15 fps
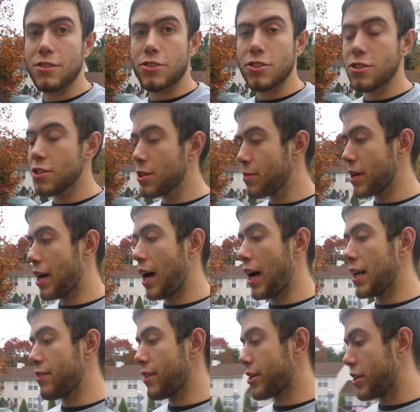So this is gonna be
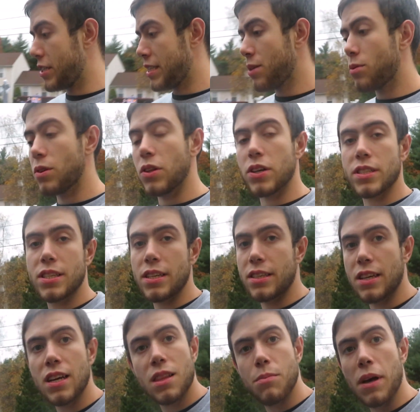kind of like, you see what it looks like. You
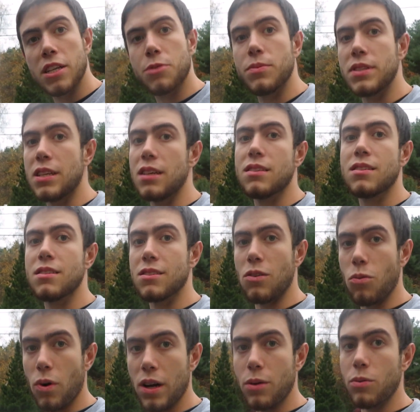got the measurement distance of
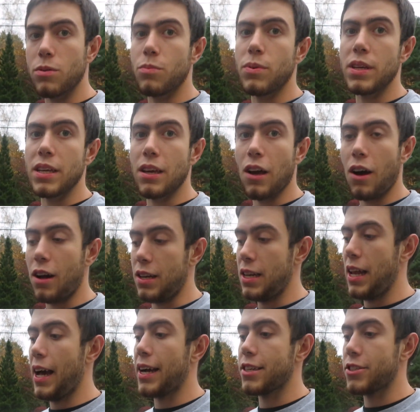what it would be on an
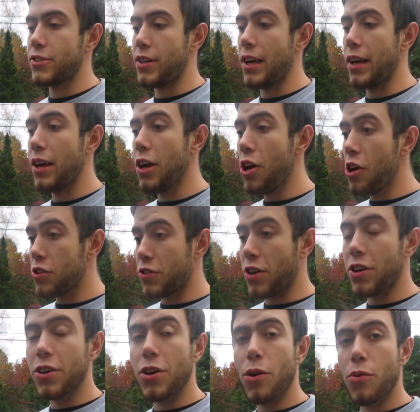XJ. So I'm
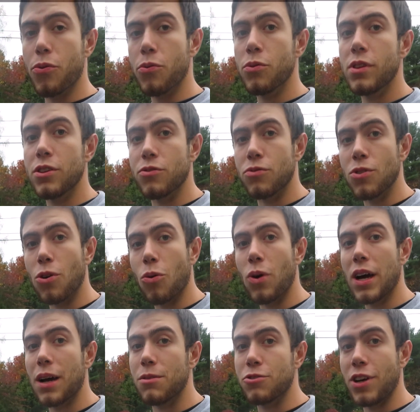gonna go through this real
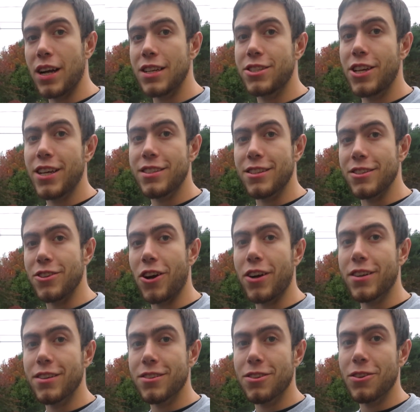quick. I'm trying to chase the
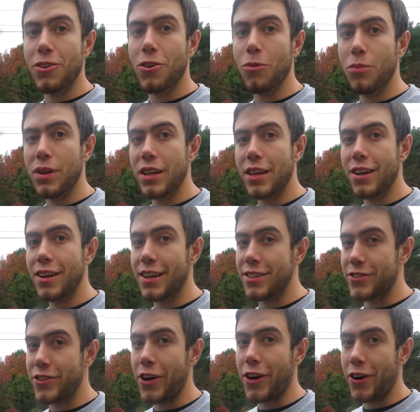darkness a little bit here. It
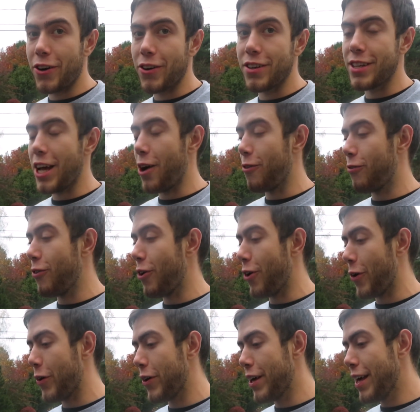gets dark early now in
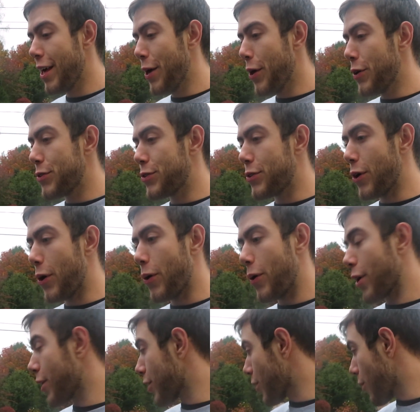fall. So I'm
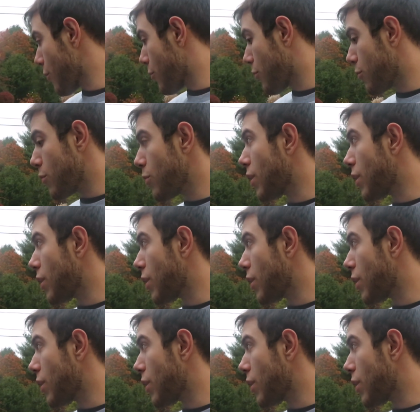gonna go through.